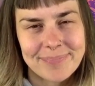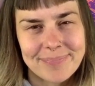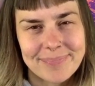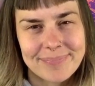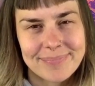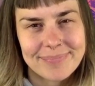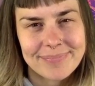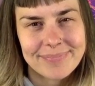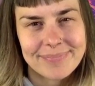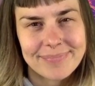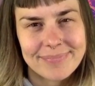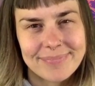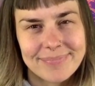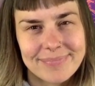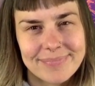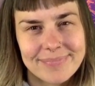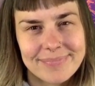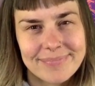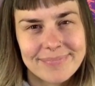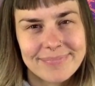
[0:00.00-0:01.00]

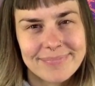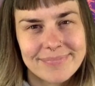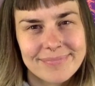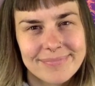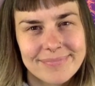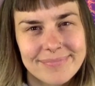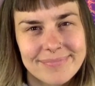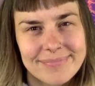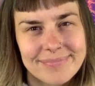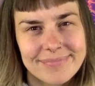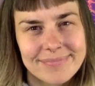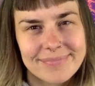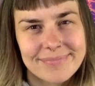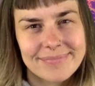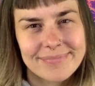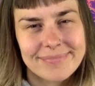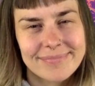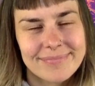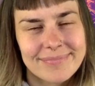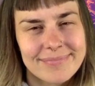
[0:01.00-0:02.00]

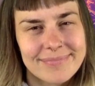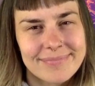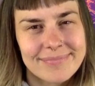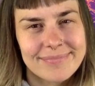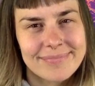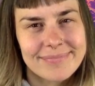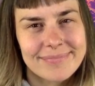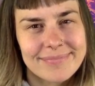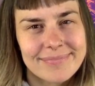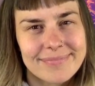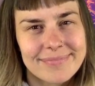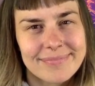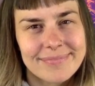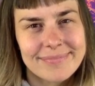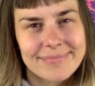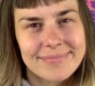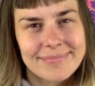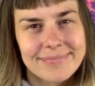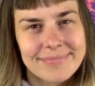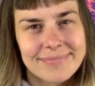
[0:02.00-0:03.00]

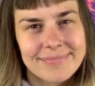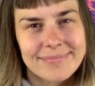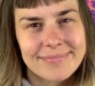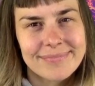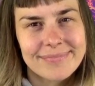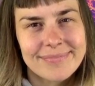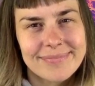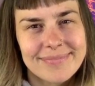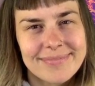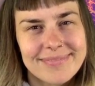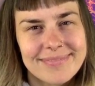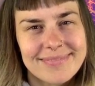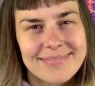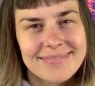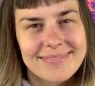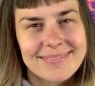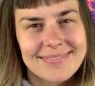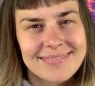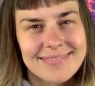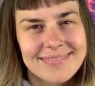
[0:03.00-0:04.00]

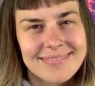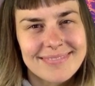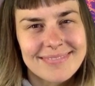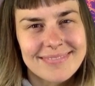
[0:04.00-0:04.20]
Nothing is said.